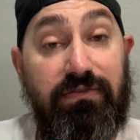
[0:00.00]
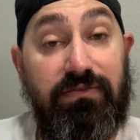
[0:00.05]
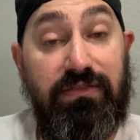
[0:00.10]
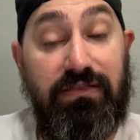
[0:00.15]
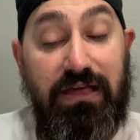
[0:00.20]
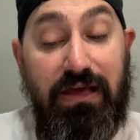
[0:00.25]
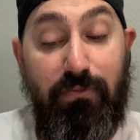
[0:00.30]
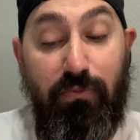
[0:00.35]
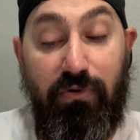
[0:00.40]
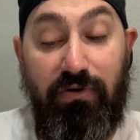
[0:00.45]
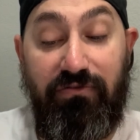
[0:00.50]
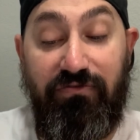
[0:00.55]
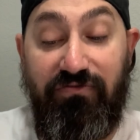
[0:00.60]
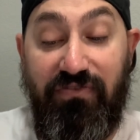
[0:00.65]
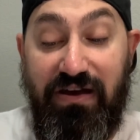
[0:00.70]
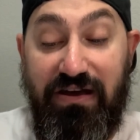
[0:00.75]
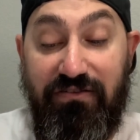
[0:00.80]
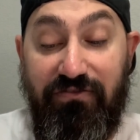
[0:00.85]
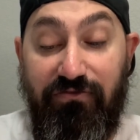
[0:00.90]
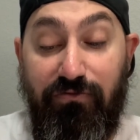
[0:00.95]
They won
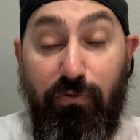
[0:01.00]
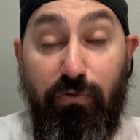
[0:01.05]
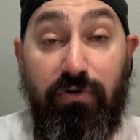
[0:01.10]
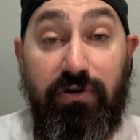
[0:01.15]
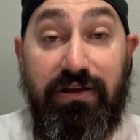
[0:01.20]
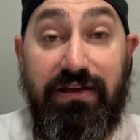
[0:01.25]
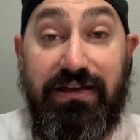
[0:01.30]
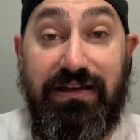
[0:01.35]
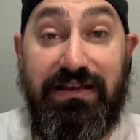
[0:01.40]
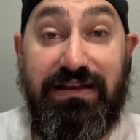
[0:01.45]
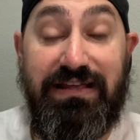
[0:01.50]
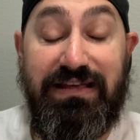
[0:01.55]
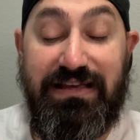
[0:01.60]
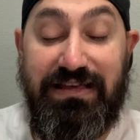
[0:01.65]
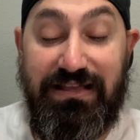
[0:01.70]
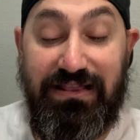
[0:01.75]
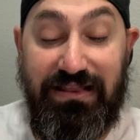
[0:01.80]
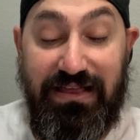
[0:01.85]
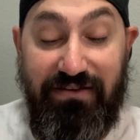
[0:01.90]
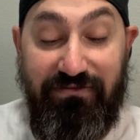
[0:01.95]
five, four, and
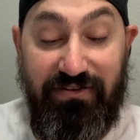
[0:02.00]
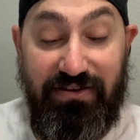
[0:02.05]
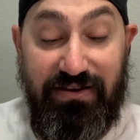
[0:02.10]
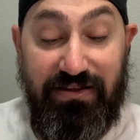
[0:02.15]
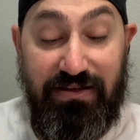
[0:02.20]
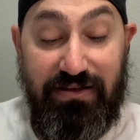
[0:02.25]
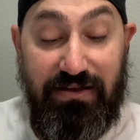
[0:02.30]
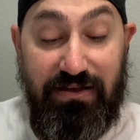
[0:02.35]
eleven.